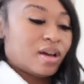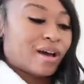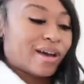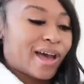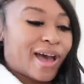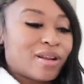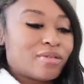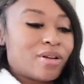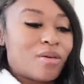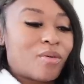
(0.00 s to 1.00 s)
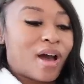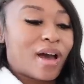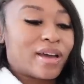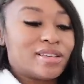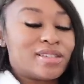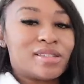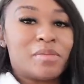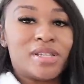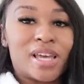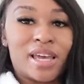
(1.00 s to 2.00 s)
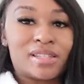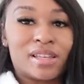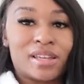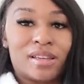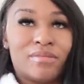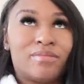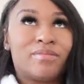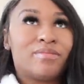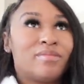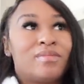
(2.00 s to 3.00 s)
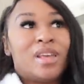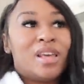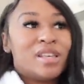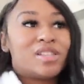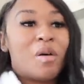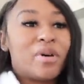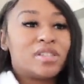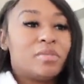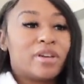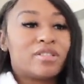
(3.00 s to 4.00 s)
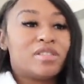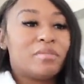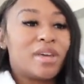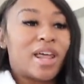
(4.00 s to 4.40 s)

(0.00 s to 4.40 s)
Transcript: I, I don't know why it just be tasting so much better to me.